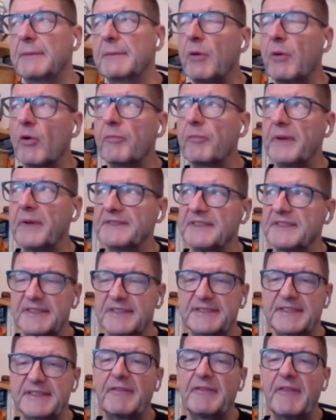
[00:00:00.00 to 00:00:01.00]
And both
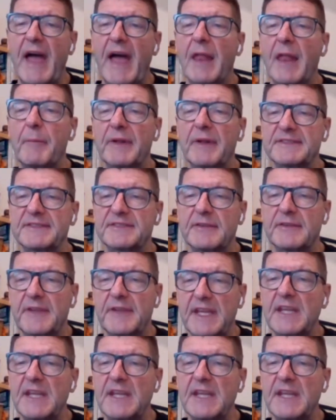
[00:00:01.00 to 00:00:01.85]
businesses have elements of